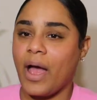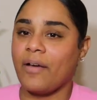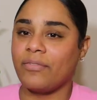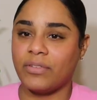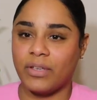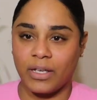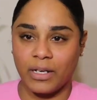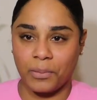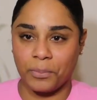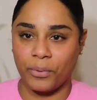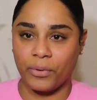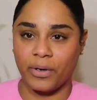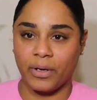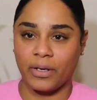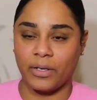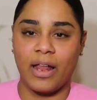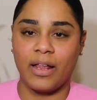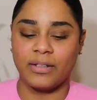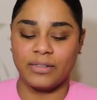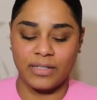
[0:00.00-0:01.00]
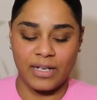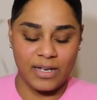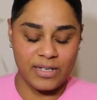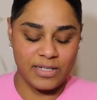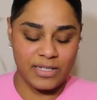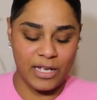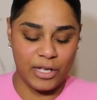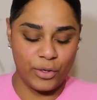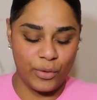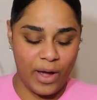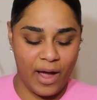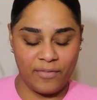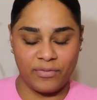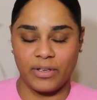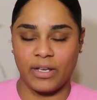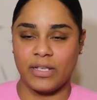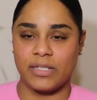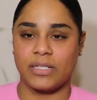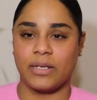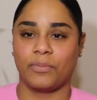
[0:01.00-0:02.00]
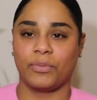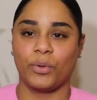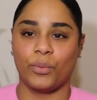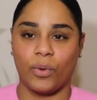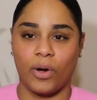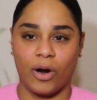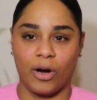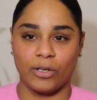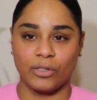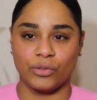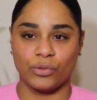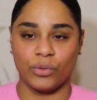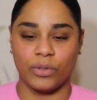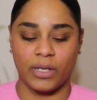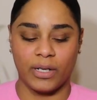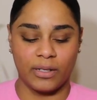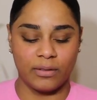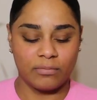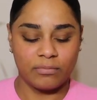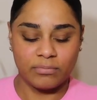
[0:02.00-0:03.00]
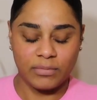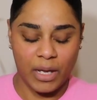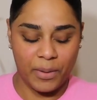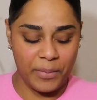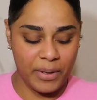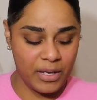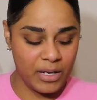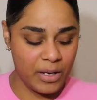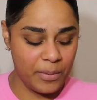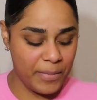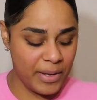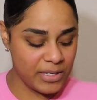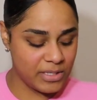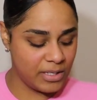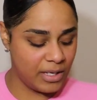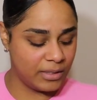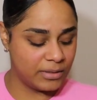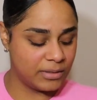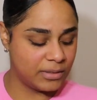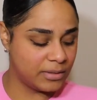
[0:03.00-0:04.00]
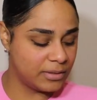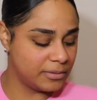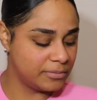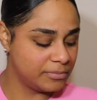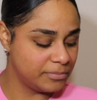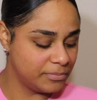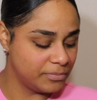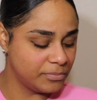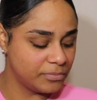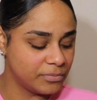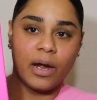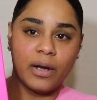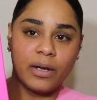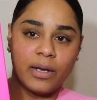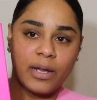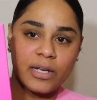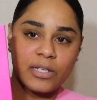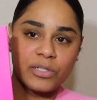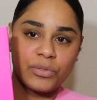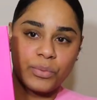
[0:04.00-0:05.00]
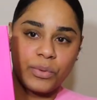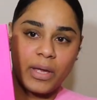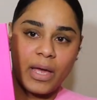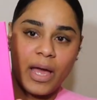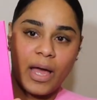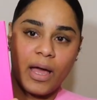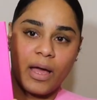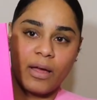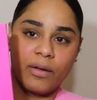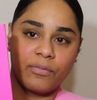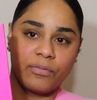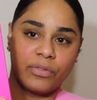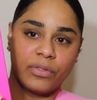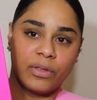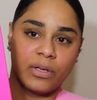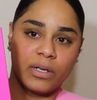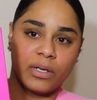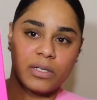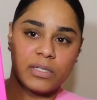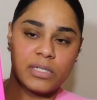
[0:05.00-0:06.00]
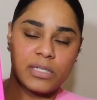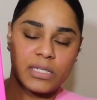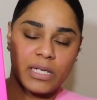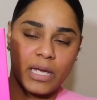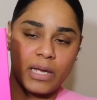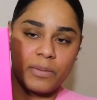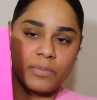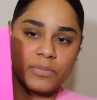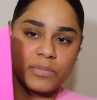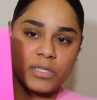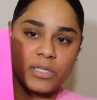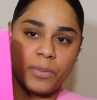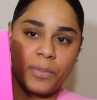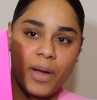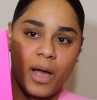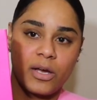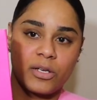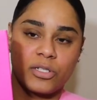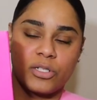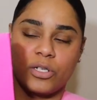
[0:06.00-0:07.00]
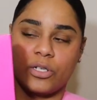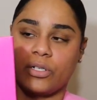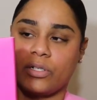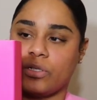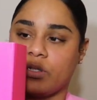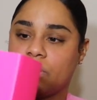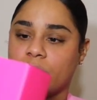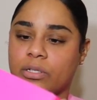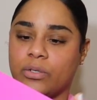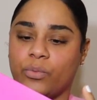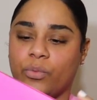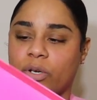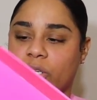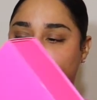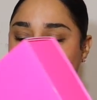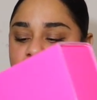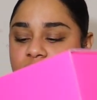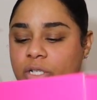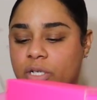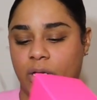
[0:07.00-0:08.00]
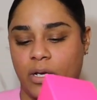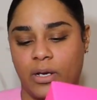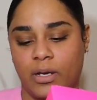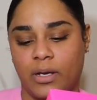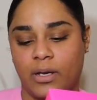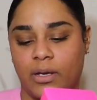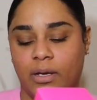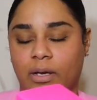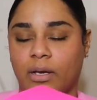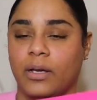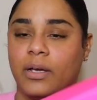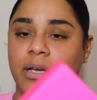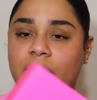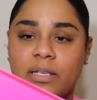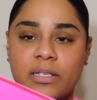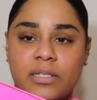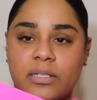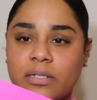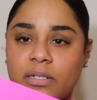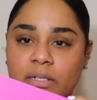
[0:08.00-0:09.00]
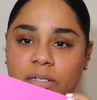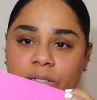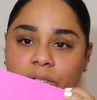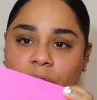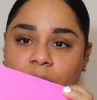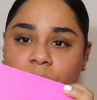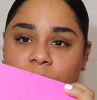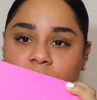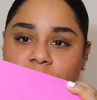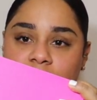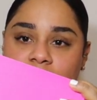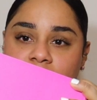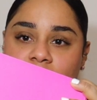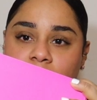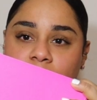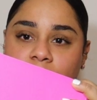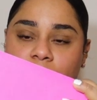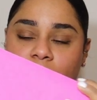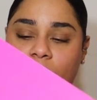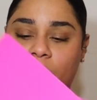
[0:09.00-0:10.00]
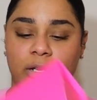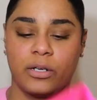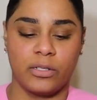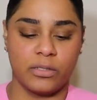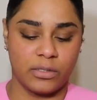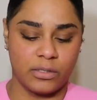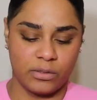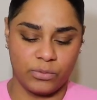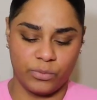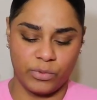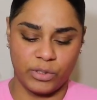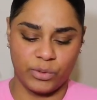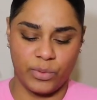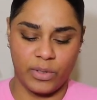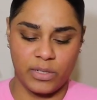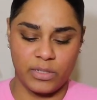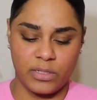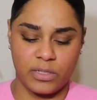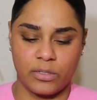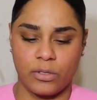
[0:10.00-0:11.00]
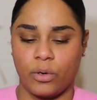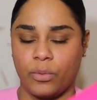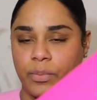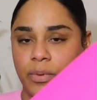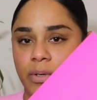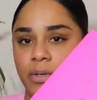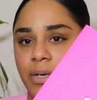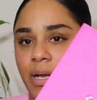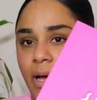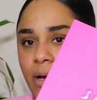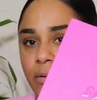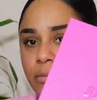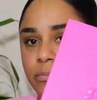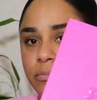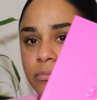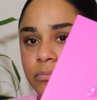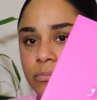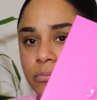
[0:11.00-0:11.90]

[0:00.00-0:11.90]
have to get a print. Valentine's Day, you have to get something with hearts on it. I mean, it makes sense. Alright, next we have the Skims, the boxers, which is just going to be the same colors. Which way does this open? Down.